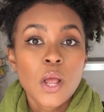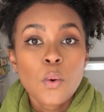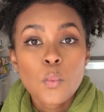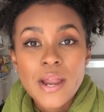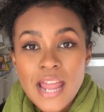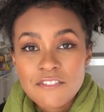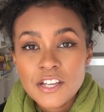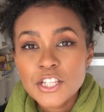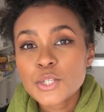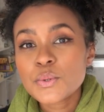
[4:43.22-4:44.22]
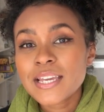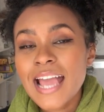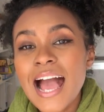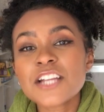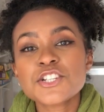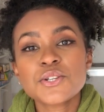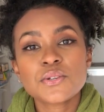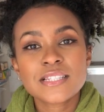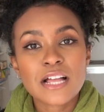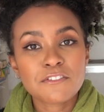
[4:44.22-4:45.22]
Whenever you catch
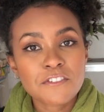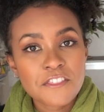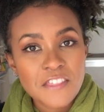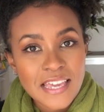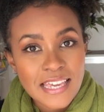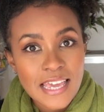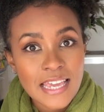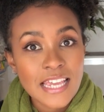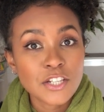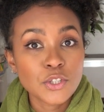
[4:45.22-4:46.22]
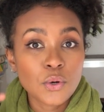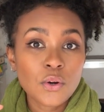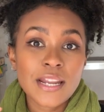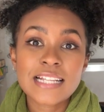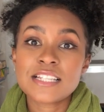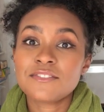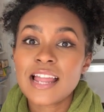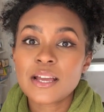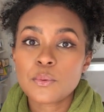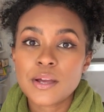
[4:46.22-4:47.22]
yourself thinking in your native
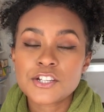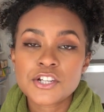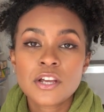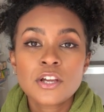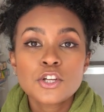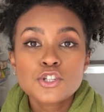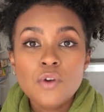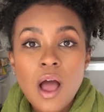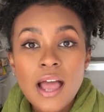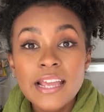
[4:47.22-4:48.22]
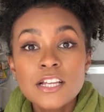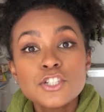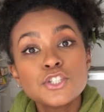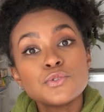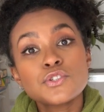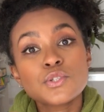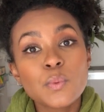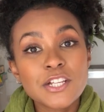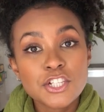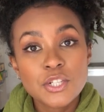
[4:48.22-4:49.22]
language, try to
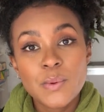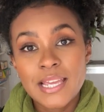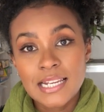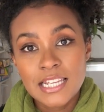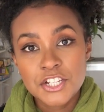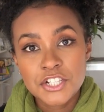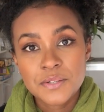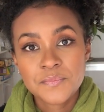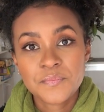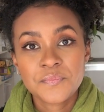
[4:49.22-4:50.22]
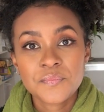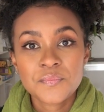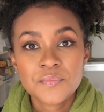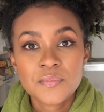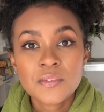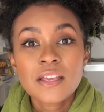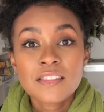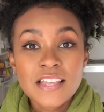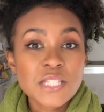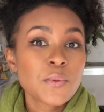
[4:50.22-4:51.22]
switch to English.
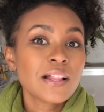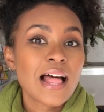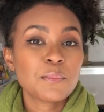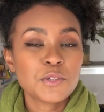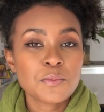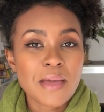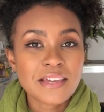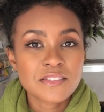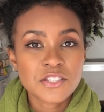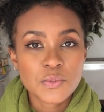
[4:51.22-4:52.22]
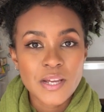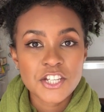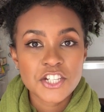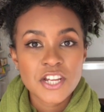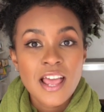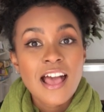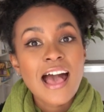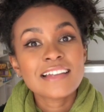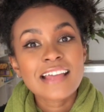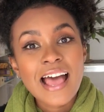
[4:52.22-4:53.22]
This will help you make the switch
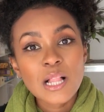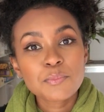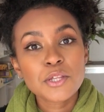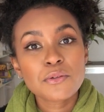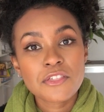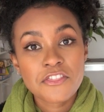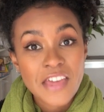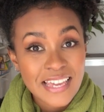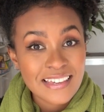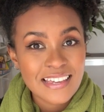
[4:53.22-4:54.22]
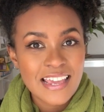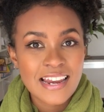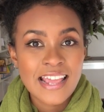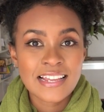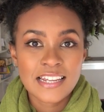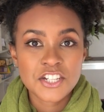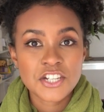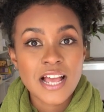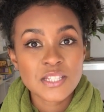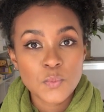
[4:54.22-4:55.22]
and help you think in English
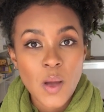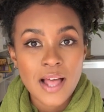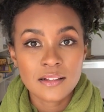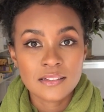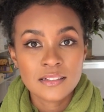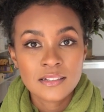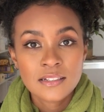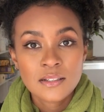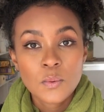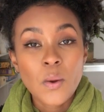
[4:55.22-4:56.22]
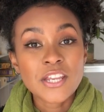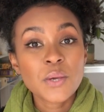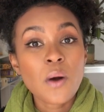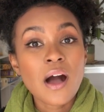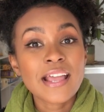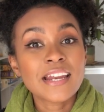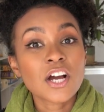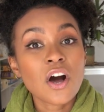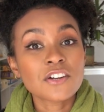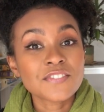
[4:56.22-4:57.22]
as well when you are in a
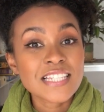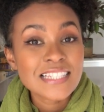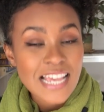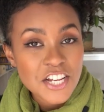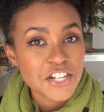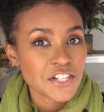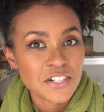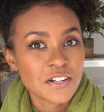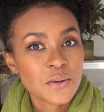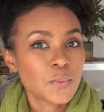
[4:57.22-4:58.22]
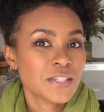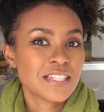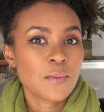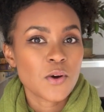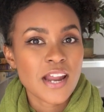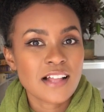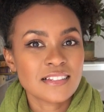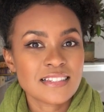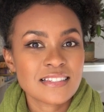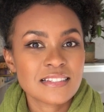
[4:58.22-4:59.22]
conversation with someone
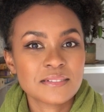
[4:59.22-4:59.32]
else.